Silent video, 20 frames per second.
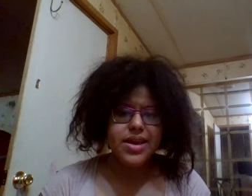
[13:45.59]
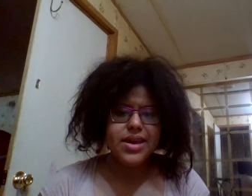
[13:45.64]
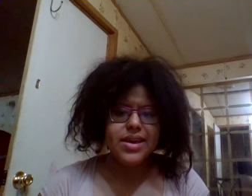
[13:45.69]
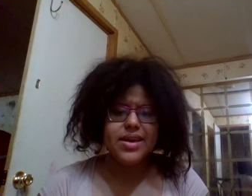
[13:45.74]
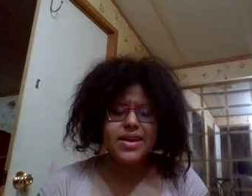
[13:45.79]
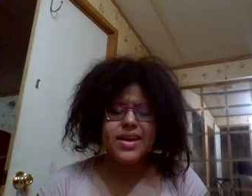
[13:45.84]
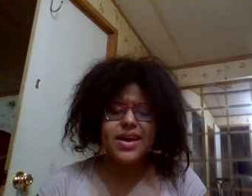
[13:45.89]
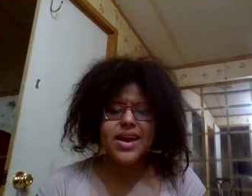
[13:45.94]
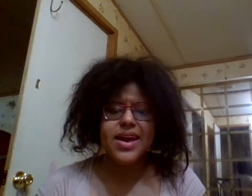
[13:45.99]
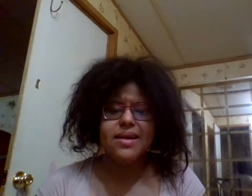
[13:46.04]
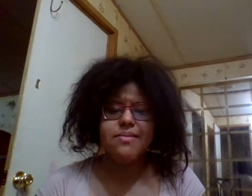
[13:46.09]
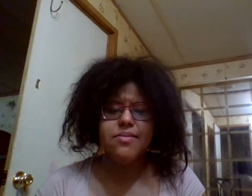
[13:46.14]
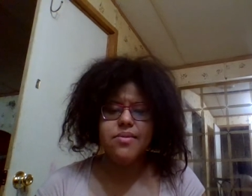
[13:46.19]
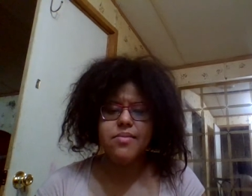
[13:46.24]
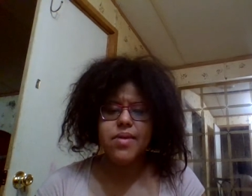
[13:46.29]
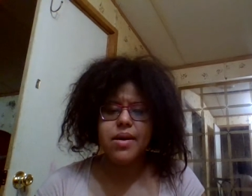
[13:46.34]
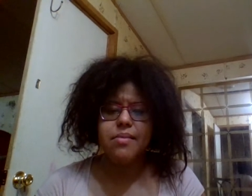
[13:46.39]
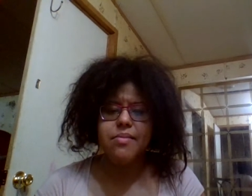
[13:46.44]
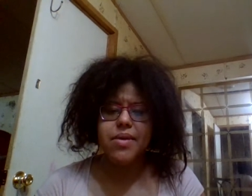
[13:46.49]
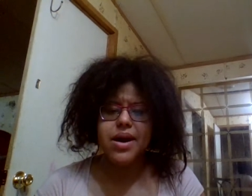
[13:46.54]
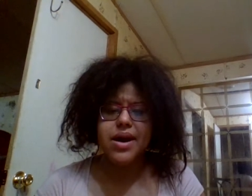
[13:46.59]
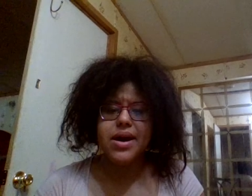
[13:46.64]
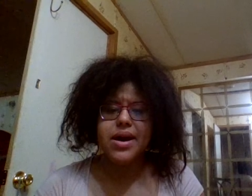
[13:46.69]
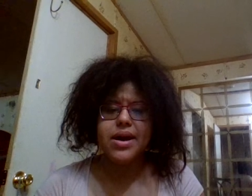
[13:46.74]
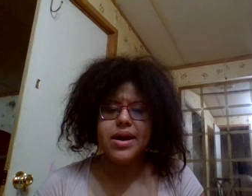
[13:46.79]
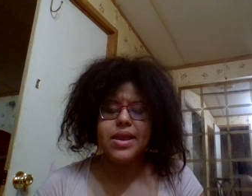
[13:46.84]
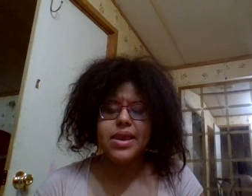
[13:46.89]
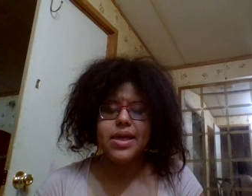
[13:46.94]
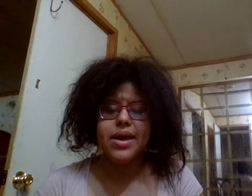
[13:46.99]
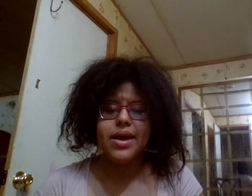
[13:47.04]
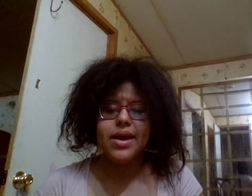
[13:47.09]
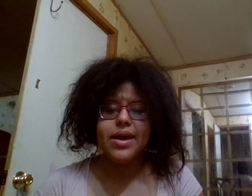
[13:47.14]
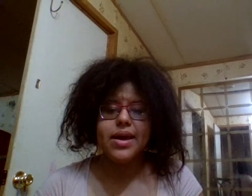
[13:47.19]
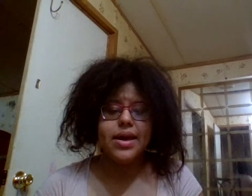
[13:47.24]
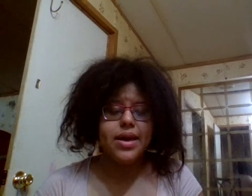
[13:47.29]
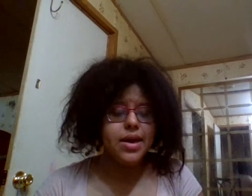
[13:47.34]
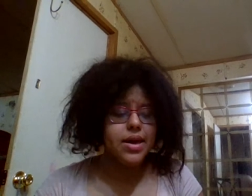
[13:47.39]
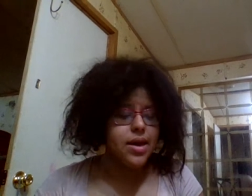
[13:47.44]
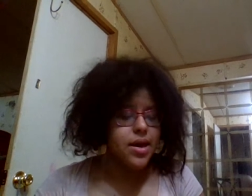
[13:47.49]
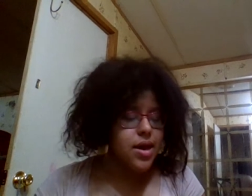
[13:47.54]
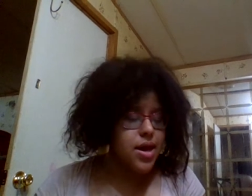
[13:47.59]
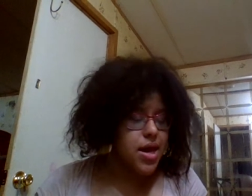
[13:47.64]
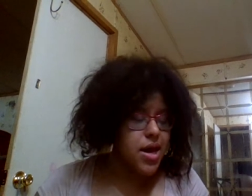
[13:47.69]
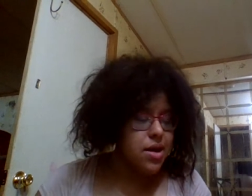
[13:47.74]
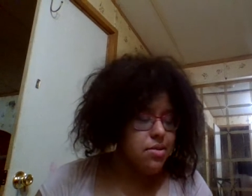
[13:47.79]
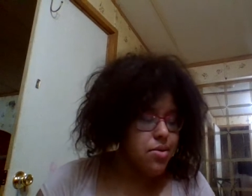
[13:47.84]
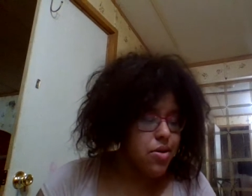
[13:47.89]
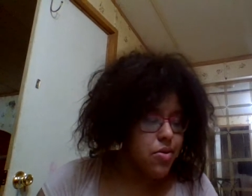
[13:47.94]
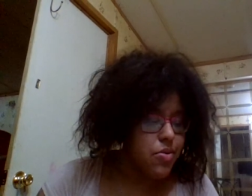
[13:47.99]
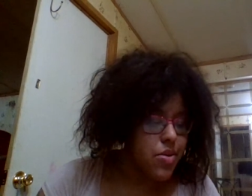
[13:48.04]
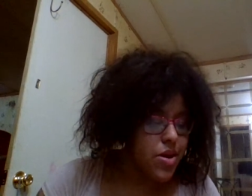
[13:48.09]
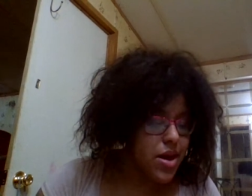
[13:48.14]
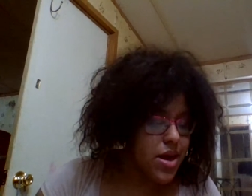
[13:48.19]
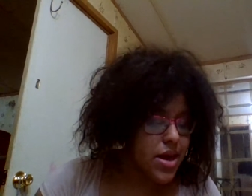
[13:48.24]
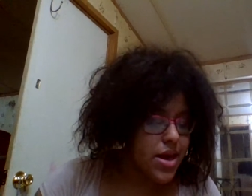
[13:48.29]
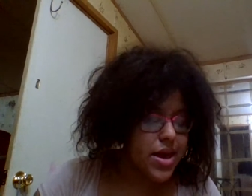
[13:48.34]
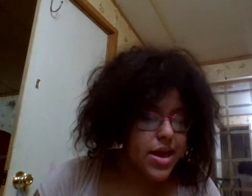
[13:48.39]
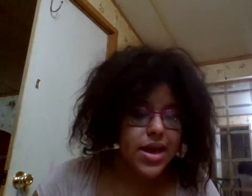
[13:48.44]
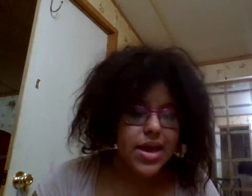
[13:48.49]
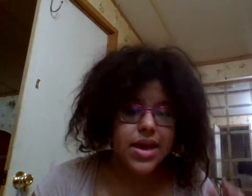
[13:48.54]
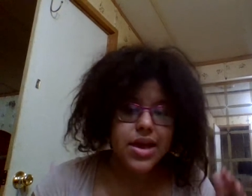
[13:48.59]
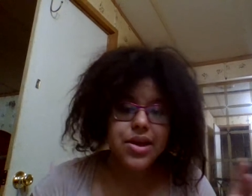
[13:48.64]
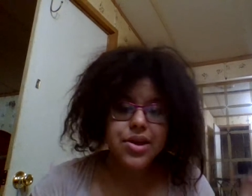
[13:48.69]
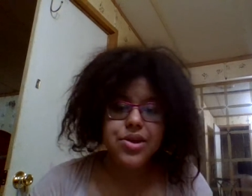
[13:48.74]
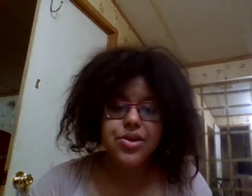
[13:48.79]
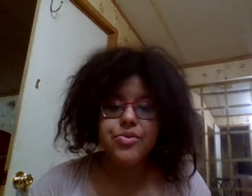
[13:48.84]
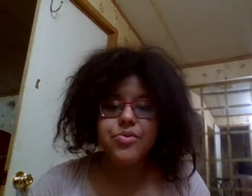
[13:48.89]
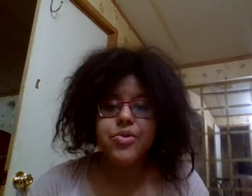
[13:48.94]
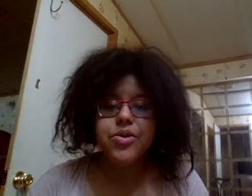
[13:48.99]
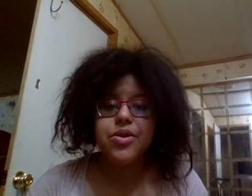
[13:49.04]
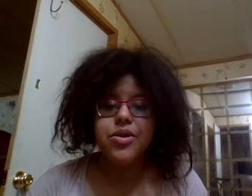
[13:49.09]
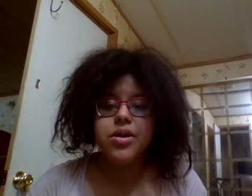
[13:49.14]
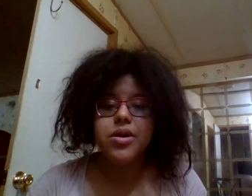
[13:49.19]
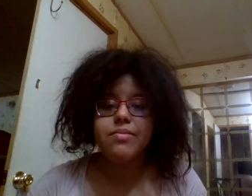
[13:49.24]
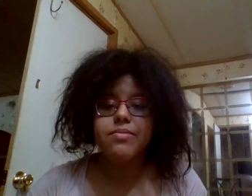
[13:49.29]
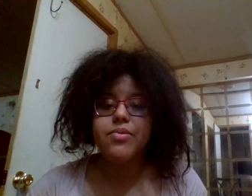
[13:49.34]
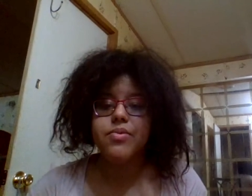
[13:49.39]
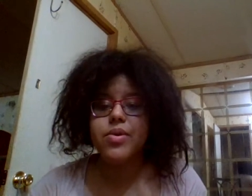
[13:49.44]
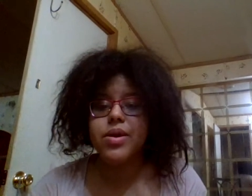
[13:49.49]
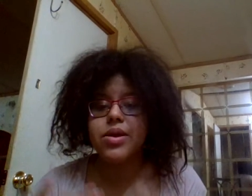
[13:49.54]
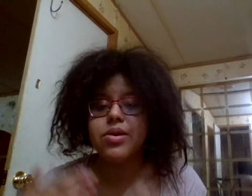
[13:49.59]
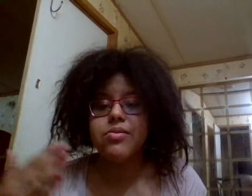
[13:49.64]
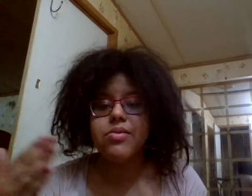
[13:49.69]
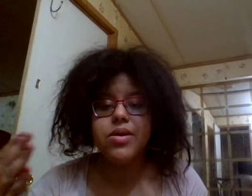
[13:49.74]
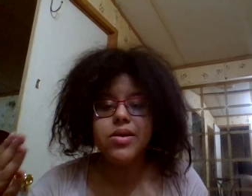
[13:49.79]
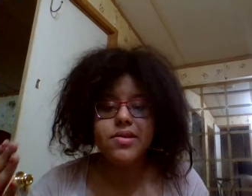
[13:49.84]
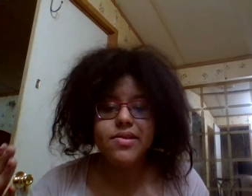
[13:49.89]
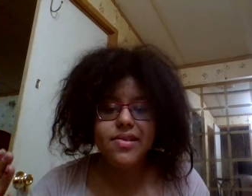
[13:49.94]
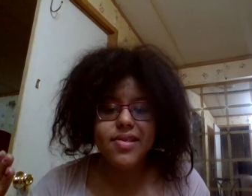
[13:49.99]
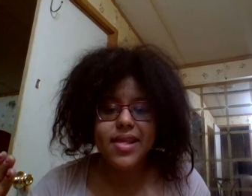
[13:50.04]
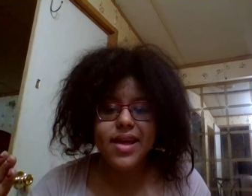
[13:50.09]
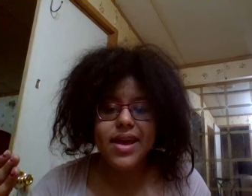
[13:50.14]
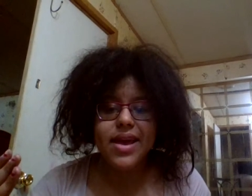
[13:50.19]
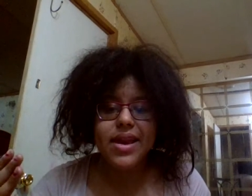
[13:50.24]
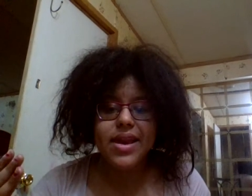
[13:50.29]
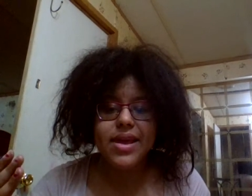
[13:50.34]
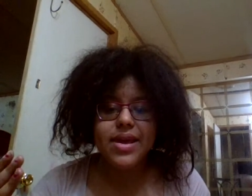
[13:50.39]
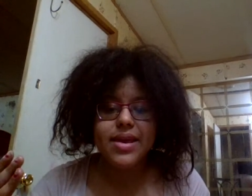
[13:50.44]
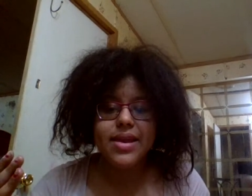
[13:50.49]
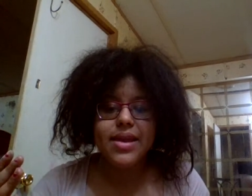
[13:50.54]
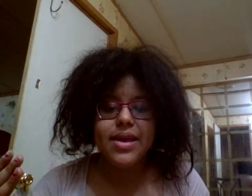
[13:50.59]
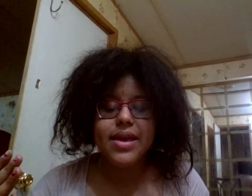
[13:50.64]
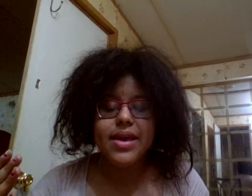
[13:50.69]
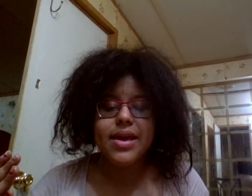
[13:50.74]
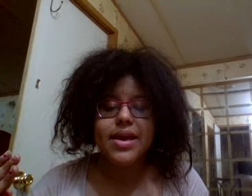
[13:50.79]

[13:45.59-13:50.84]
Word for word: It came to my mind like when we hear the word but we don't understand it,